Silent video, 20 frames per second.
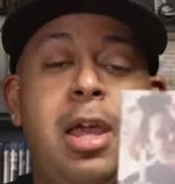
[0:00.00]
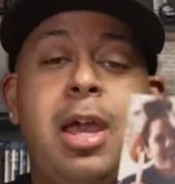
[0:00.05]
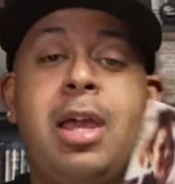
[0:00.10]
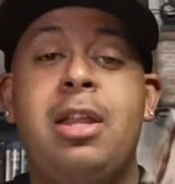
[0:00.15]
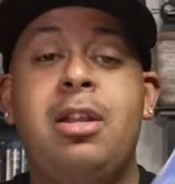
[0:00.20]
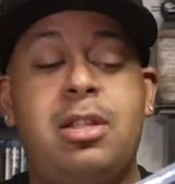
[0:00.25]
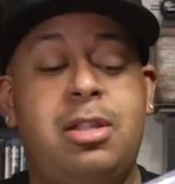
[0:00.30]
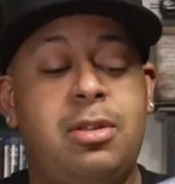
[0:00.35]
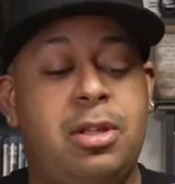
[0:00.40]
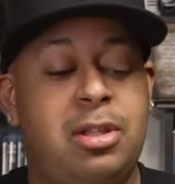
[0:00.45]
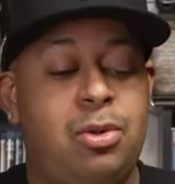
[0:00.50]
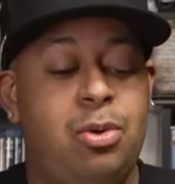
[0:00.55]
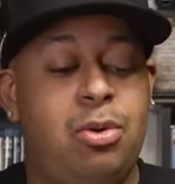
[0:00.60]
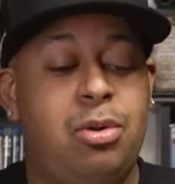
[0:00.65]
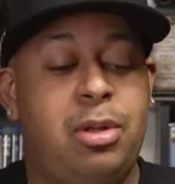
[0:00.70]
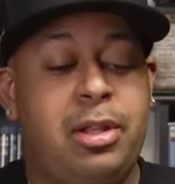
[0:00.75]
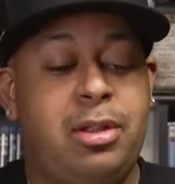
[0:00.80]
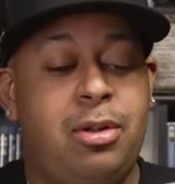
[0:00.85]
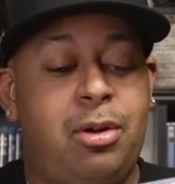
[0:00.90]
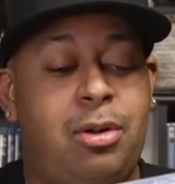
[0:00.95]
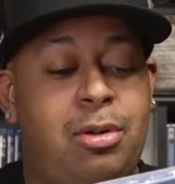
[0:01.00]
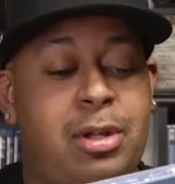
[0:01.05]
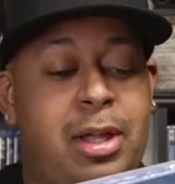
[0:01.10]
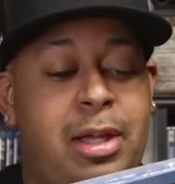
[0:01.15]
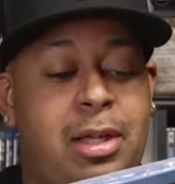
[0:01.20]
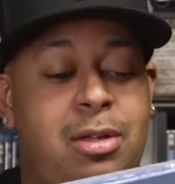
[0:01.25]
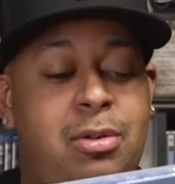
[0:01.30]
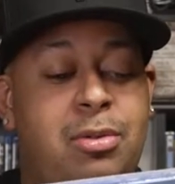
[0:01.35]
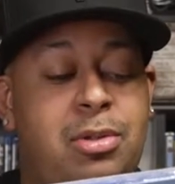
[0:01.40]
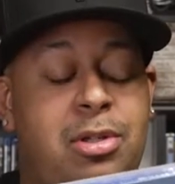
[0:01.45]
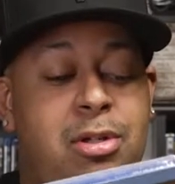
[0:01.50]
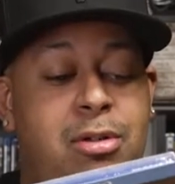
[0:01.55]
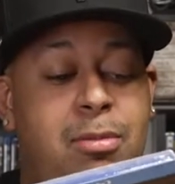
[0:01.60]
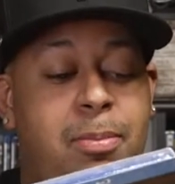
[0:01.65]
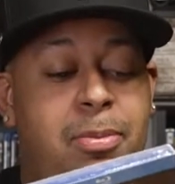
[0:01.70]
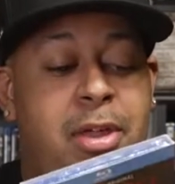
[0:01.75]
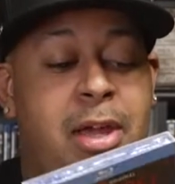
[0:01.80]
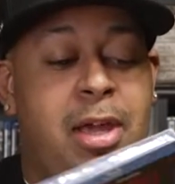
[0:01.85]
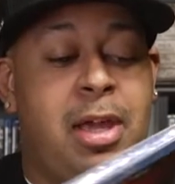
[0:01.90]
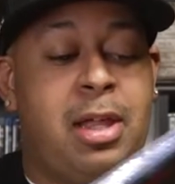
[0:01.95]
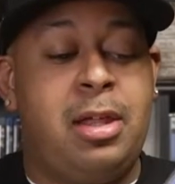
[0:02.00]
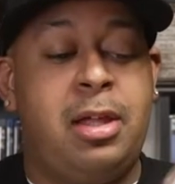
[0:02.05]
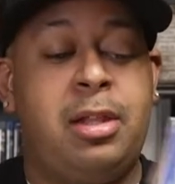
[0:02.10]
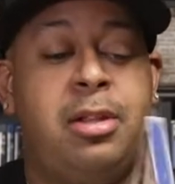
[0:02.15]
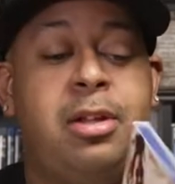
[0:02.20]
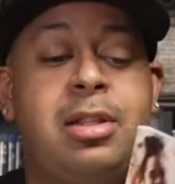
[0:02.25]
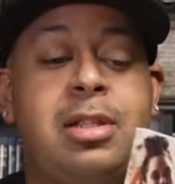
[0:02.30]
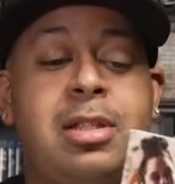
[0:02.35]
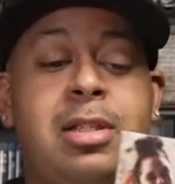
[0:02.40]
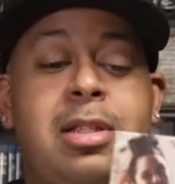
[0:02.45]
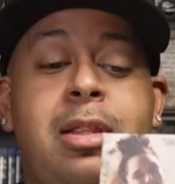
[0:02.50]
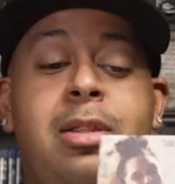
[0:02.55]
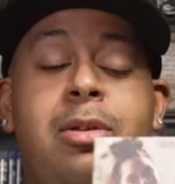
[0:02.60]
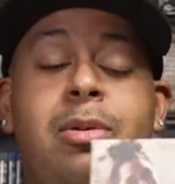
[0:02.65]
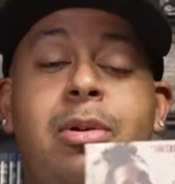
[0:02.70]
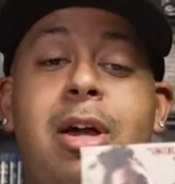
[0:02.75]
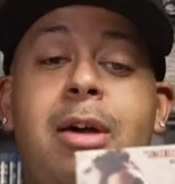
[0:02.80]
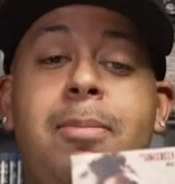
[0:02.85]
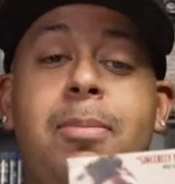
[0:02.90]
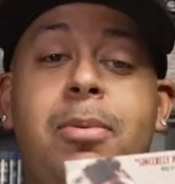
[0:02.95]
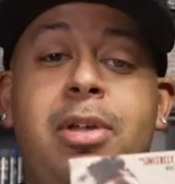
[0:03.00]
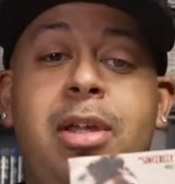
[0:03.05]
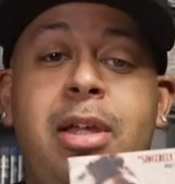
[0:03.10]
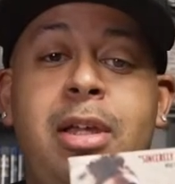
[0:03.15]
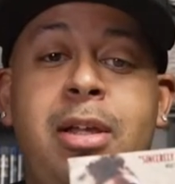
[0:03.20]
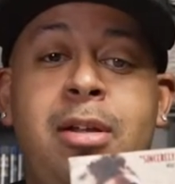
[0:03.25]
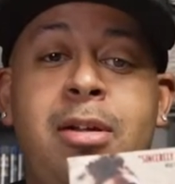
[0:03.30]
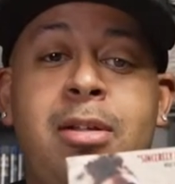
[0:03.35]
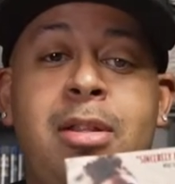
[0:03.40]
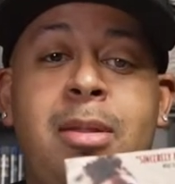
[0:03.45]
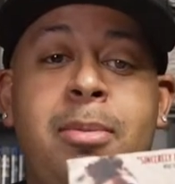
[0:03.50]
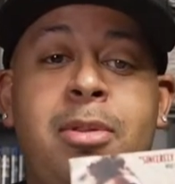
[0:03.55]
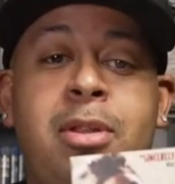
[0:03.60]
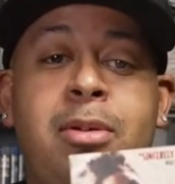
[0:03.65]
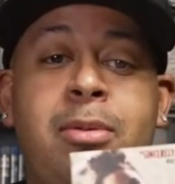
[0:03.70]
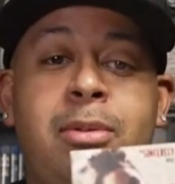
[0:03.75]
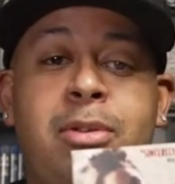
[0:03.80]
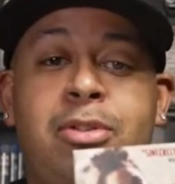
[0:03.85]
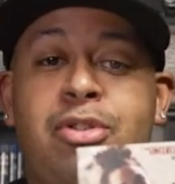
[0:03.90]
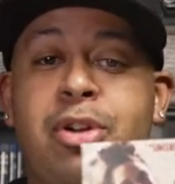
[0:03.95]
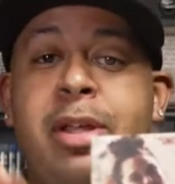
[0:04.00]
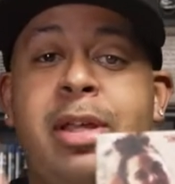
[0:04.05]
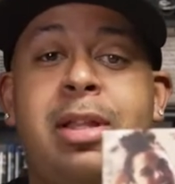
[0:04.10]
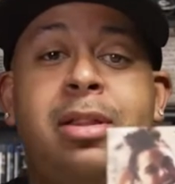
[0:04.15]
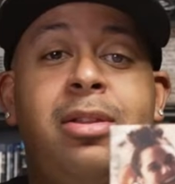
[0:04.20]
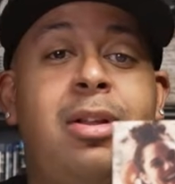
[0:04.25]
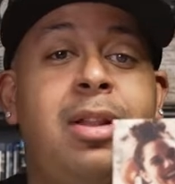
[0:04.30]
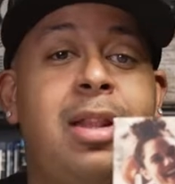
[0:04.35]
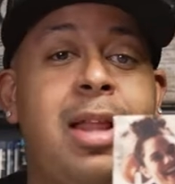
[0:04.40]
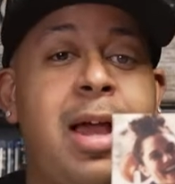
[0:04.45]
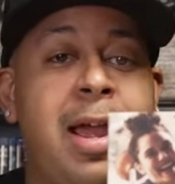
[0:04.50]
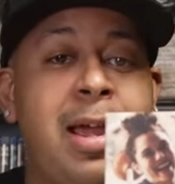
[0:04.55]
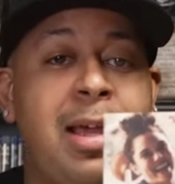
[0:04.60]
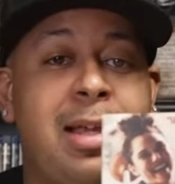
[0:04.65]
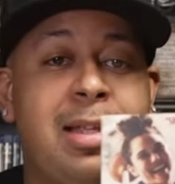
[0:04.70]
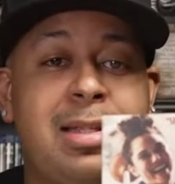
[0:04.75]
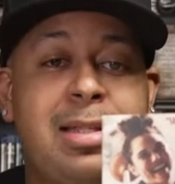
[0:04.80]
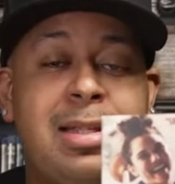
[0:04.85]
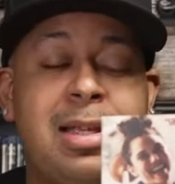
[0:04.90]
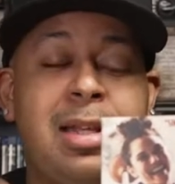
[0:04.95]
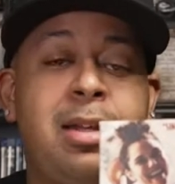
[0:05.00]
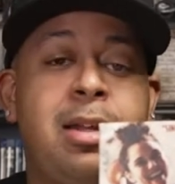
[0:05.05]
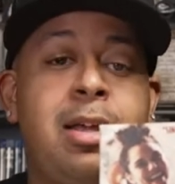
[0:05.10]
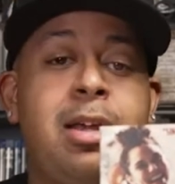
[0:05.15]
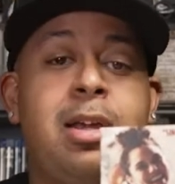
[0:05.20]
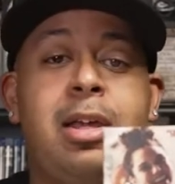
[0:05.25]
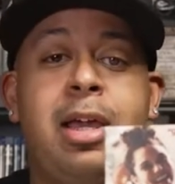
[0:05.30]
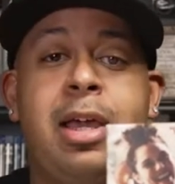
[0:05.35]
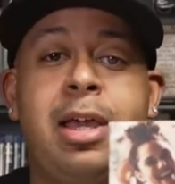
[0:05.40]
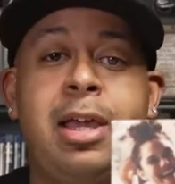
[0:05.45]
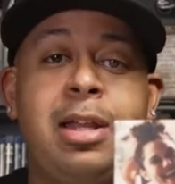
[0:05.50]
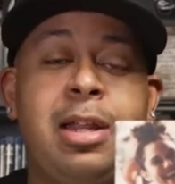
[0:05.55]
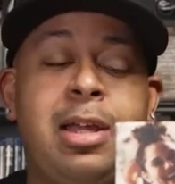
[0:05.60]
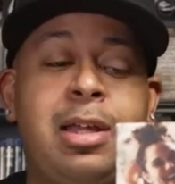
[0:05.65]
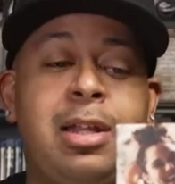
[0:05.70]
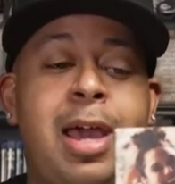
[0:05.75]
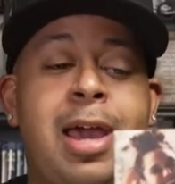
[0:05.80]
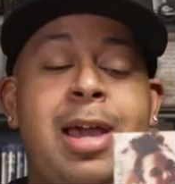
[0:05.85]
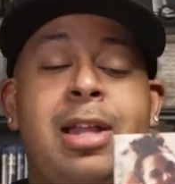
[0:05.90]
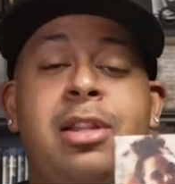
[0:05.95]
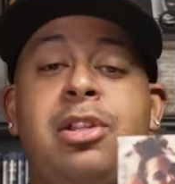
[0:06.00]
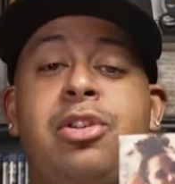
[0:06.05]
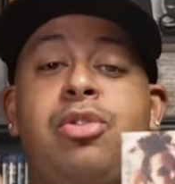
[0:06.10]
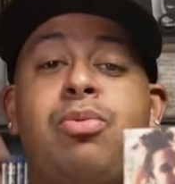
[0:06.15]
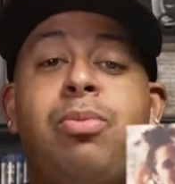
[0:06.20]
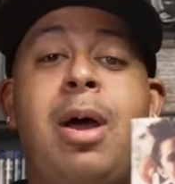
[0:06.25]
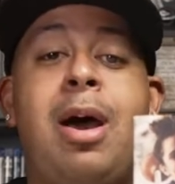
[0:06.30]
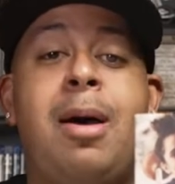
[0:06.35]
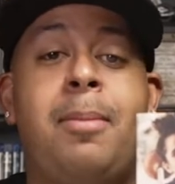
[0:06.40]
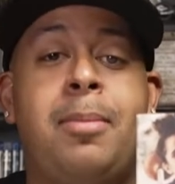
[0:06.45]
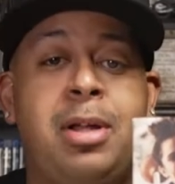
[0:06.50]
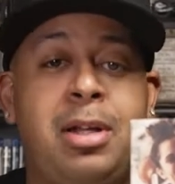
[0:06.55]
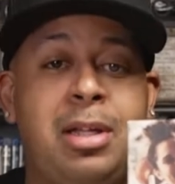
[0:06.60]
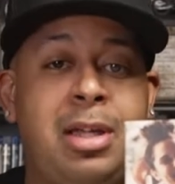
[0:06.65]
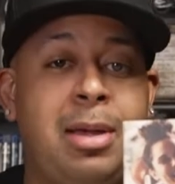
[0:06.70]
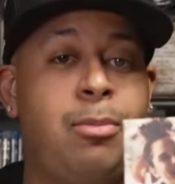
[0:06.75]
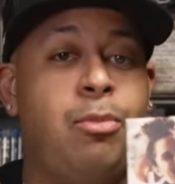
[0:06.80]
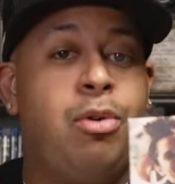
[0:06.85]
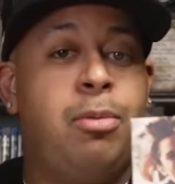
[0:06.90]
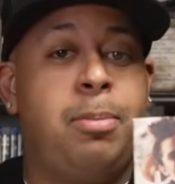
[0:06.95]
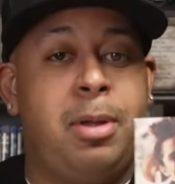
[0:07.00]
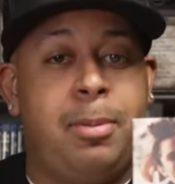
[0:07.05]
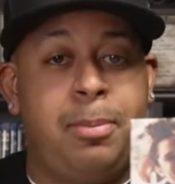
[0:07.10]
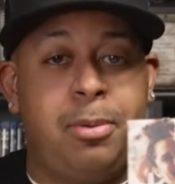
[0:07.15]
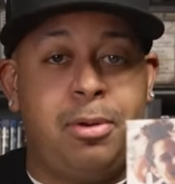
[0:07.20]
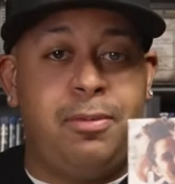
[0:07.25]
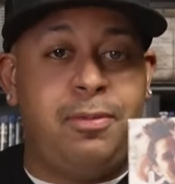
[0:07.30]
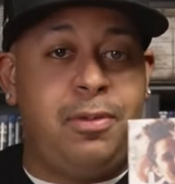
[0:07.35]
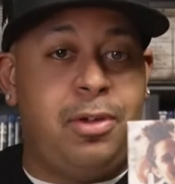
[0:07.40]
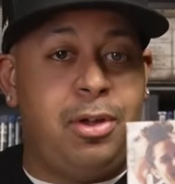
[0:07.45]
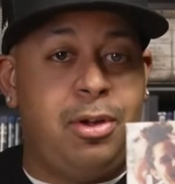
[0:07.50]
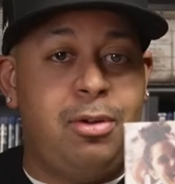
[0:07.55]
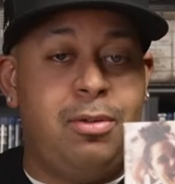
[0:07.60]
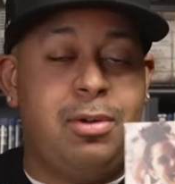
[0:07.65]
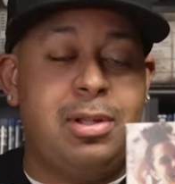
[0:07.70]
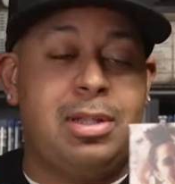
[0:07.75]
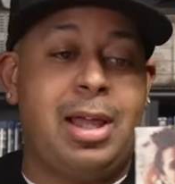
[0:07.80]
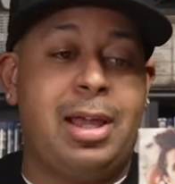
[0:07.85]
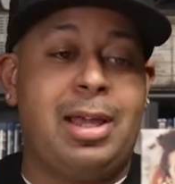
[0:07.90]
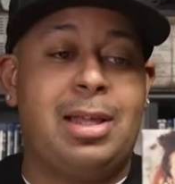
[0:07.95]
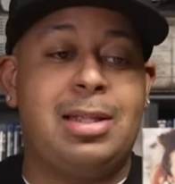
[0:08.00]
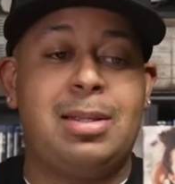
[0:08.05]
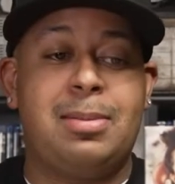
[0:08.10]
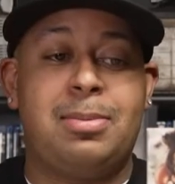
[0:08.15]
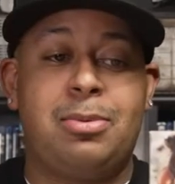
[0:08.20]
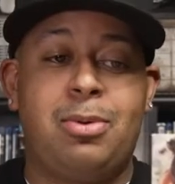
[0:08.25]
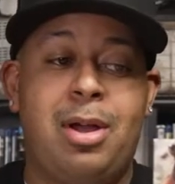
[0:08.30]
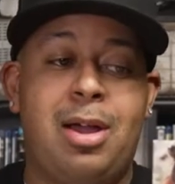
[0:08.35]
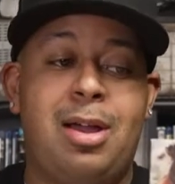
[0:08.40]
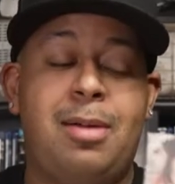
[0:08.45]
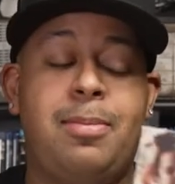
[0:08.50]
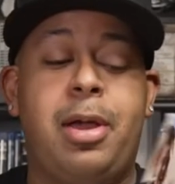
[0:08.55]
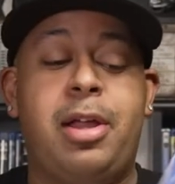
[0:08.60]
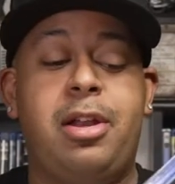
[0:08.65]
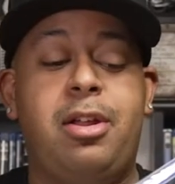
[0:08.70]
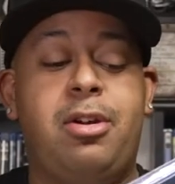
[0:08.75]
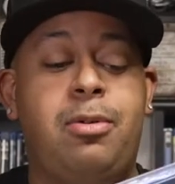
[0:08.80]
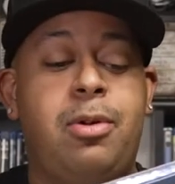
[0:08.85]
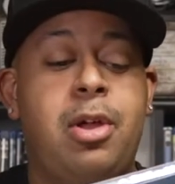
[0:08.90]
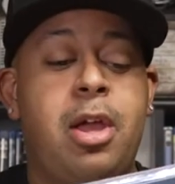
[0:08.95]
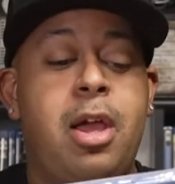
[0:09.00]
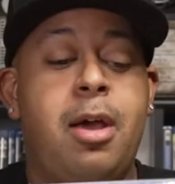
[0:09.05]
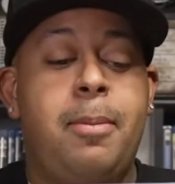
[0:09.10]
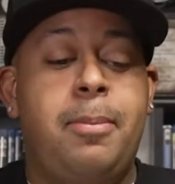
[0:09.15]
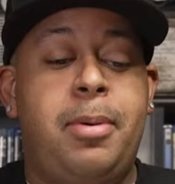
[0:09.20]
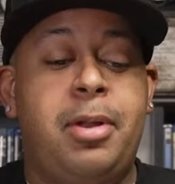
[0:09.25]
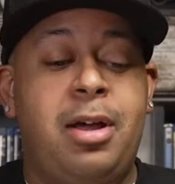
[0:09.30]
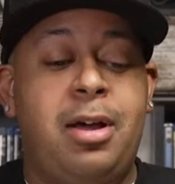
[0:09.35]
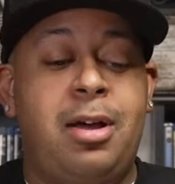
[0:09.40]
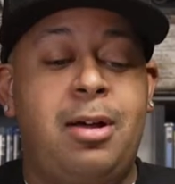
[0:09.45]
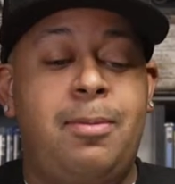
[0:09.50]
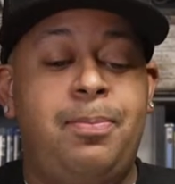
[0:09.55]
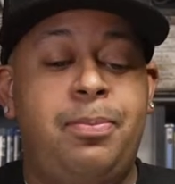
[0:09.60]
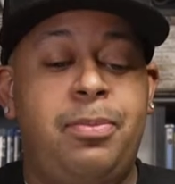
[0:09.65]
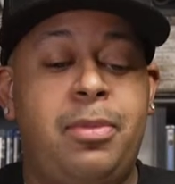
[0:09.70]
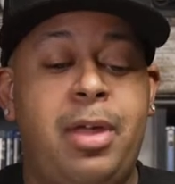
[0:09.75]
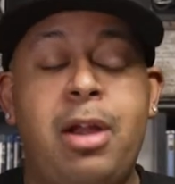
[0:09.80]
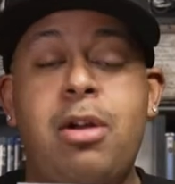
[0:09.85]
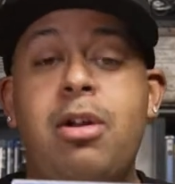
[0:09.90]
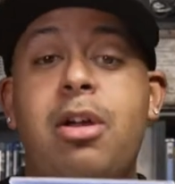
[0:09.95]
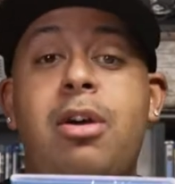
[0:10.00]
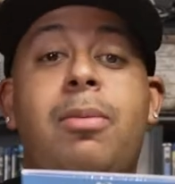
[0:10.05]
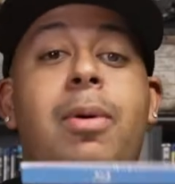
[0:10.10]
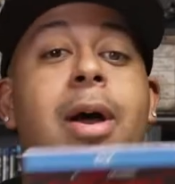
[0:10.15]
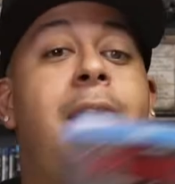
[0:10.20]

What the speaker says: And it's cool, like the whole like YouTube thing. Like look at this little couple here that be trying to get their likes and add the drama to get more people to view and like and subscribe. I know, but I don't know.